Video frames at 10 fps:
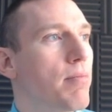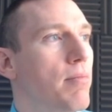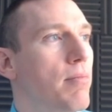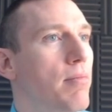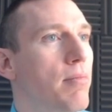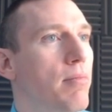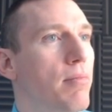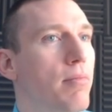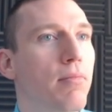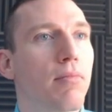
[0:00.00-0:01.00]

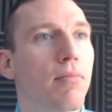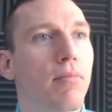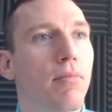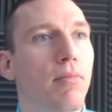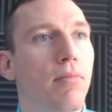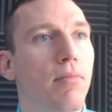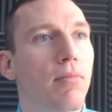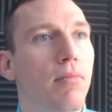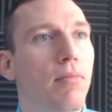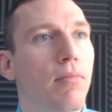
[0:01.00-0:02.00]

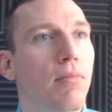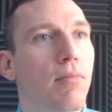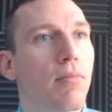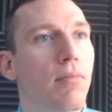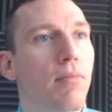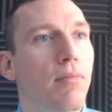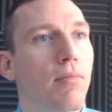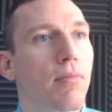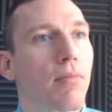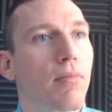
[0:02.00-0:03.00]

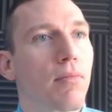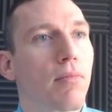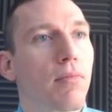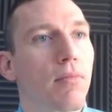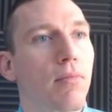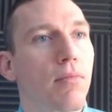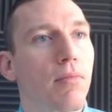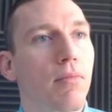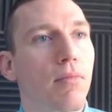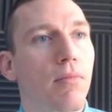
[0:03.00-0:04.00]

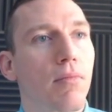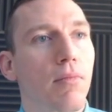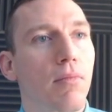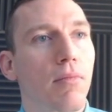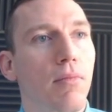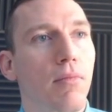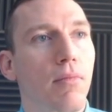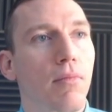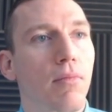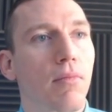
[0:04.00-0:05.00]
[no speech]